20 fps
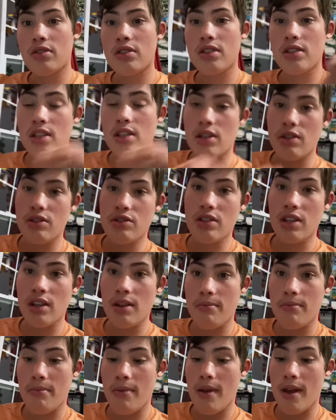She said
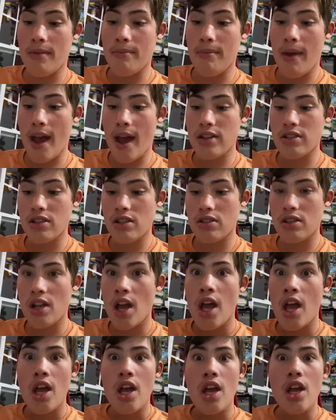usually in past years
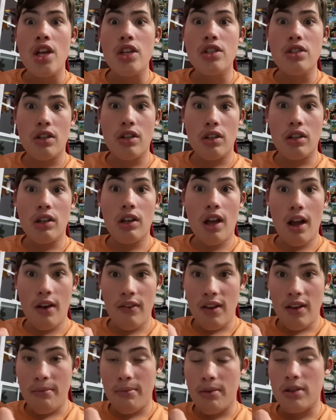she'll
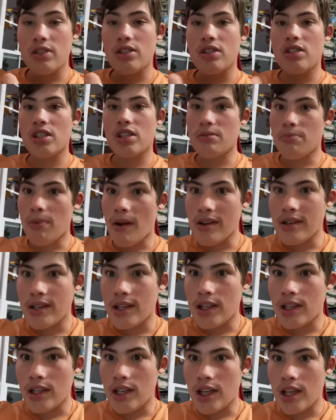cover it, but she's
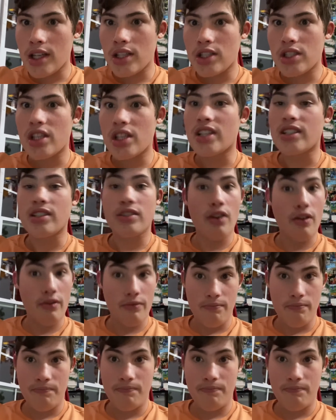pregnant and she doesn't know